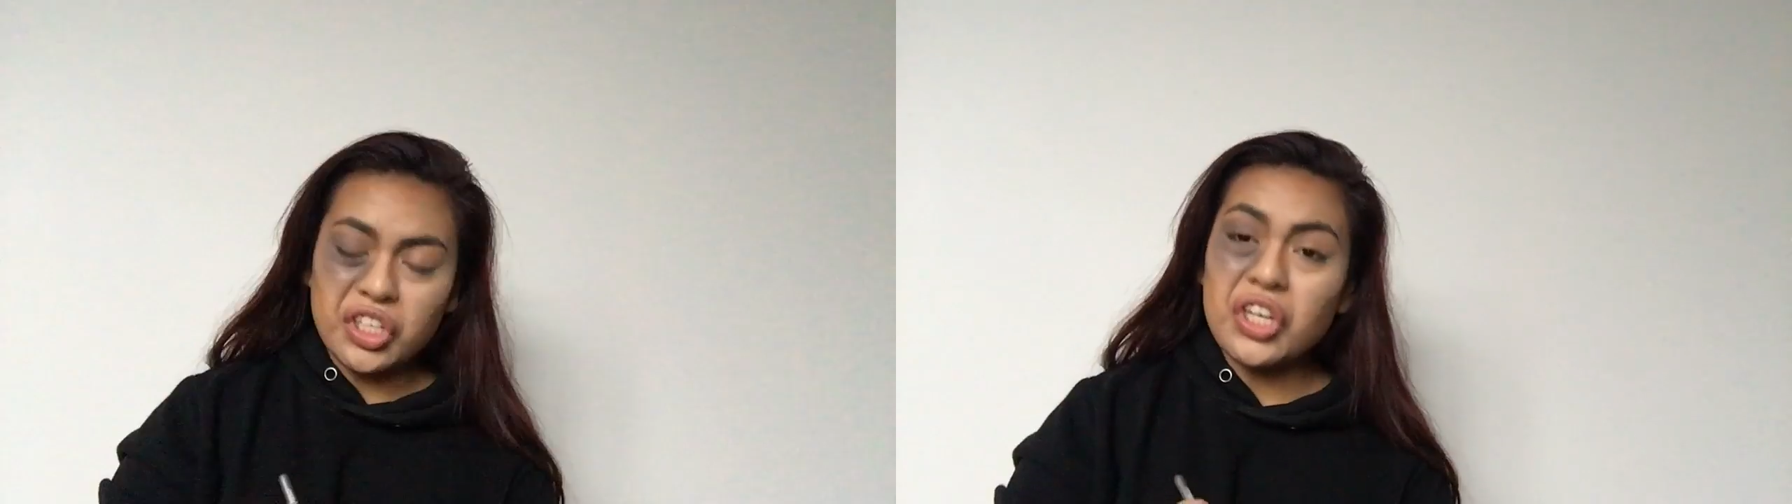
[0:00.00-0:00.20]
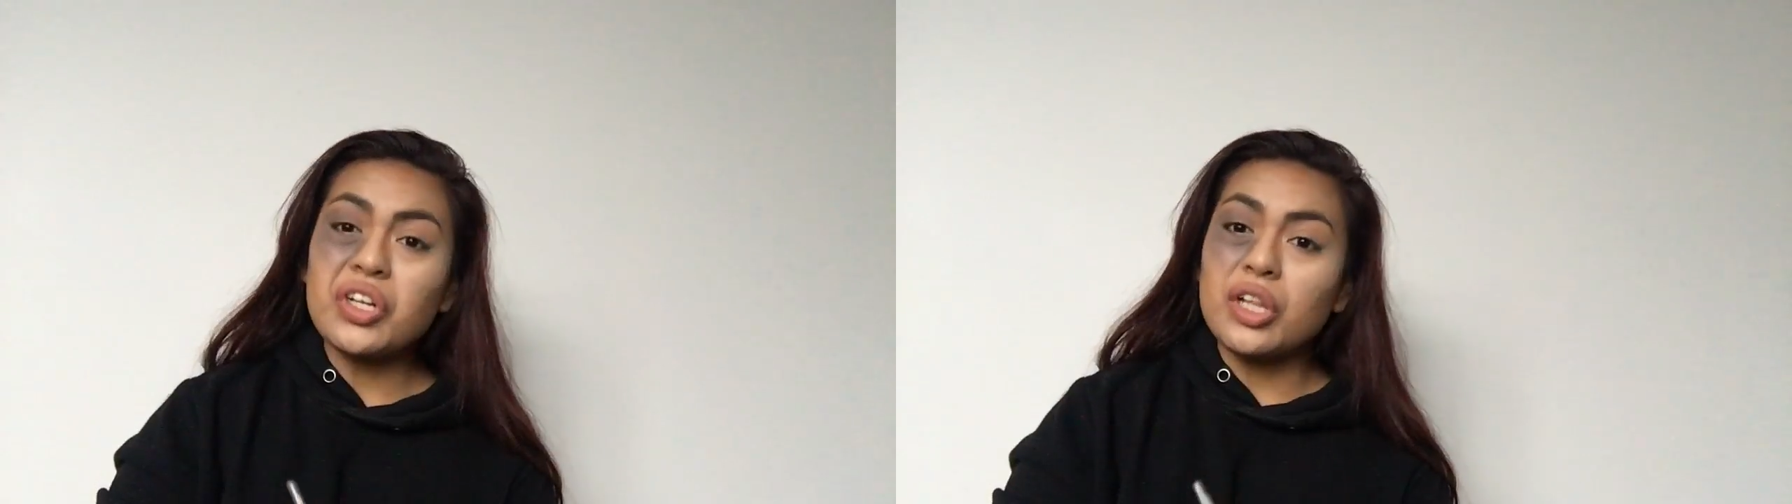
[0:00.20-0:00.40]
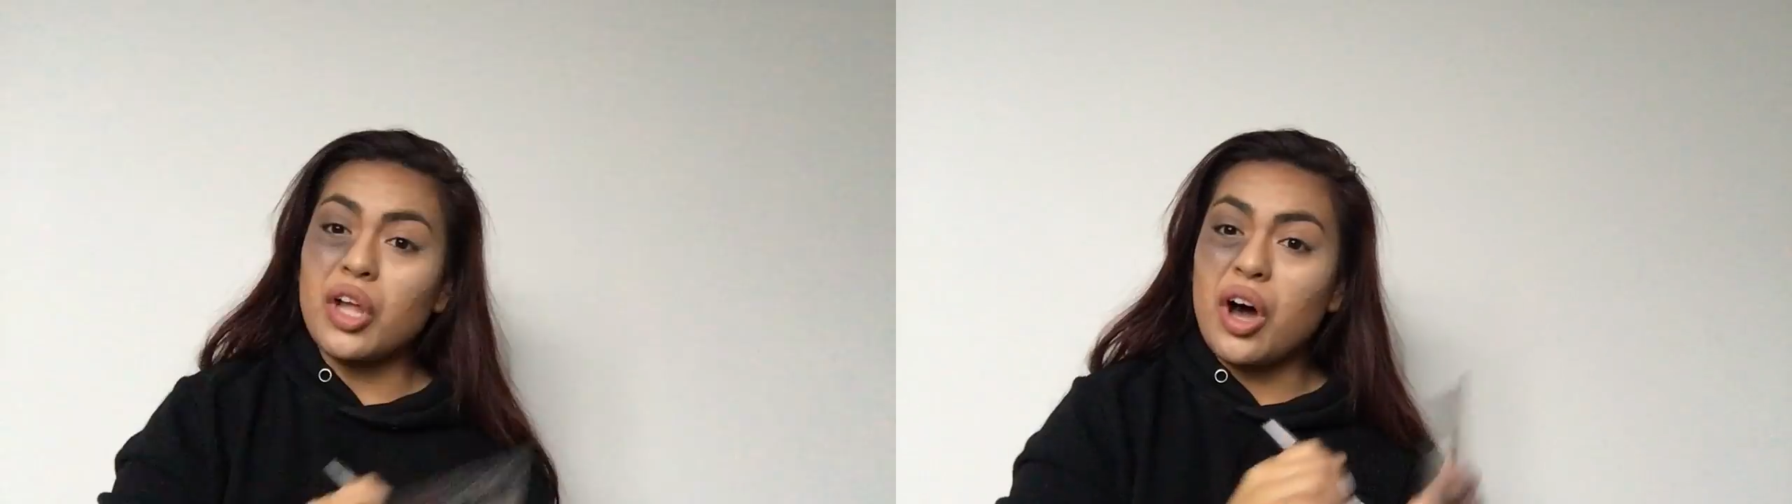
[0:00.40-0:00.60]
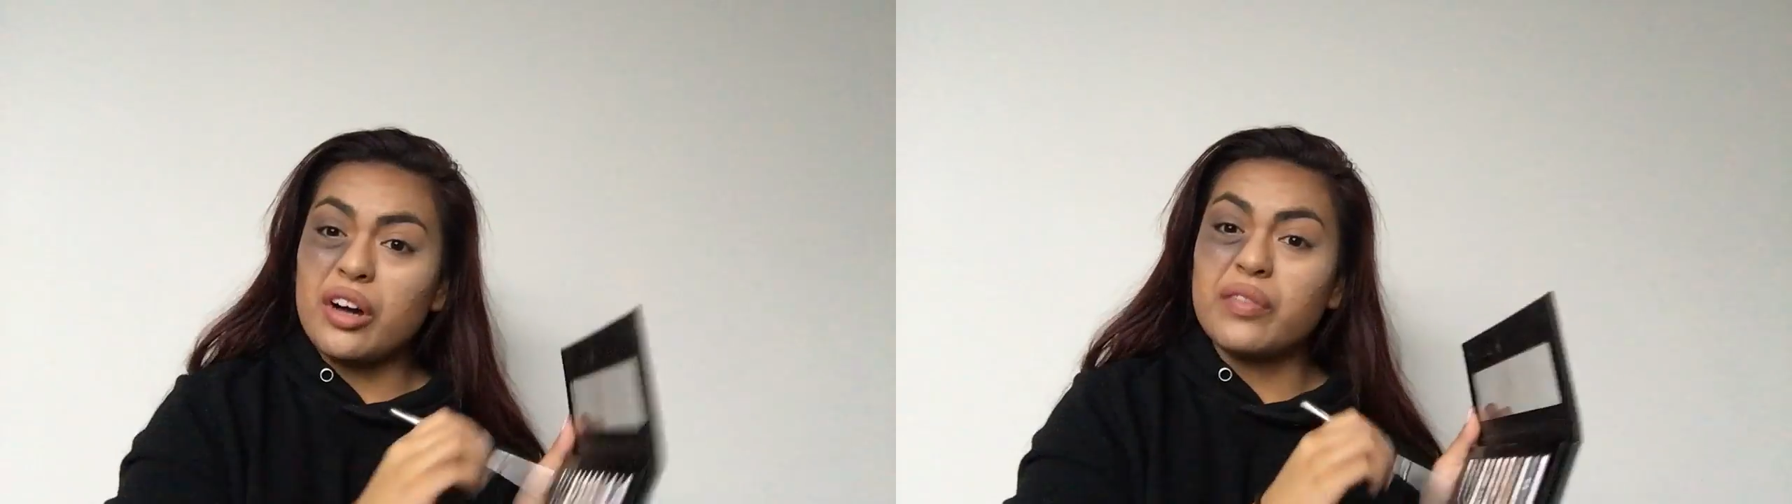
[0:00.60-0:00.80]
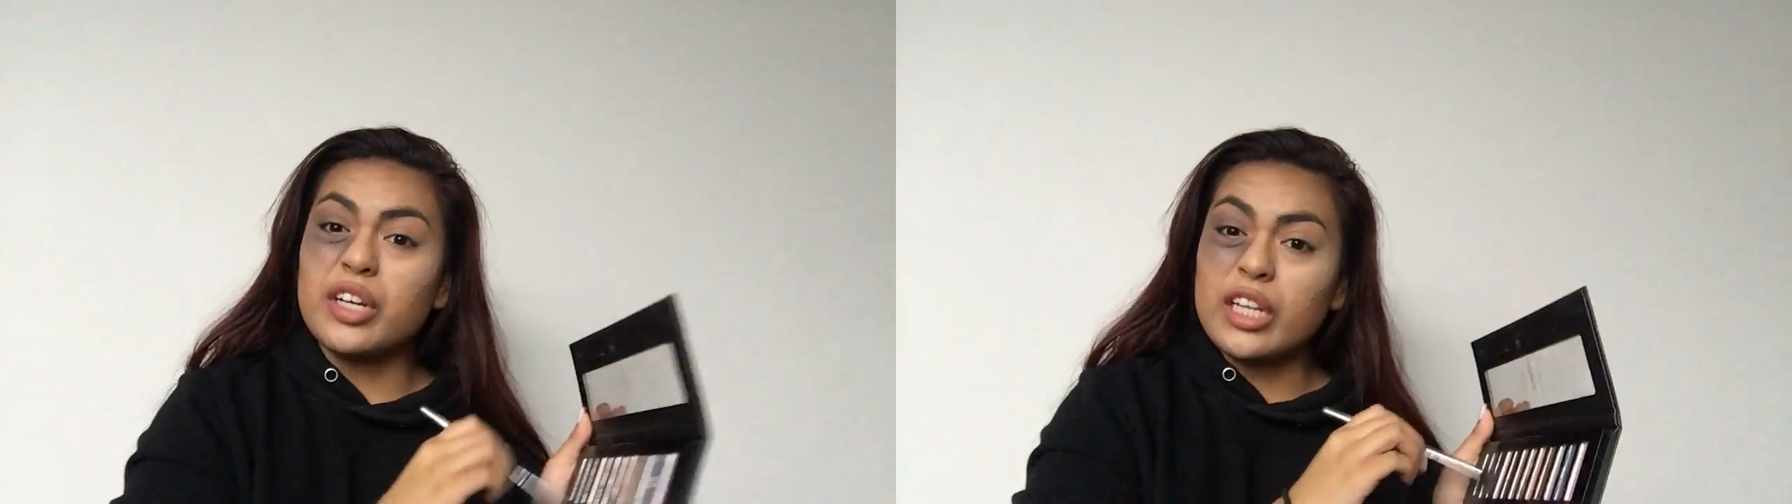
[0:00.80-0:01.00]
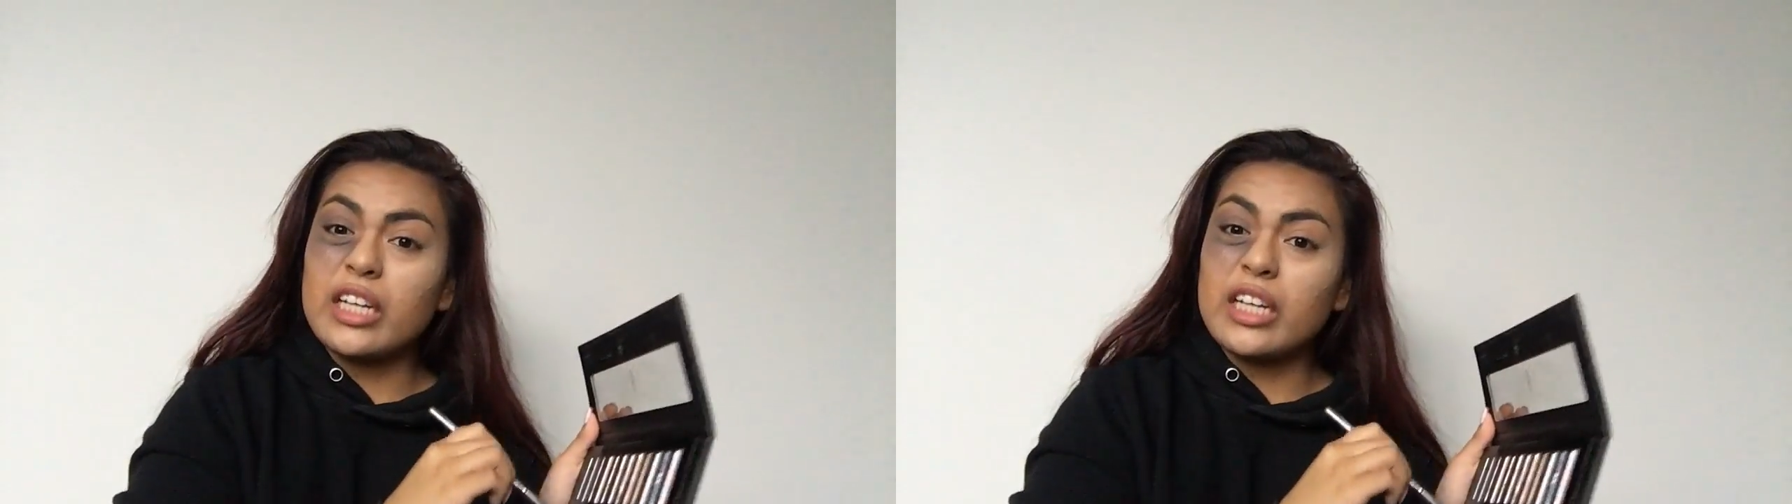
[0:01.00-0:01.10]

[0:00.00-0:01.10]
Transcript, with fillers: Get a lot of it.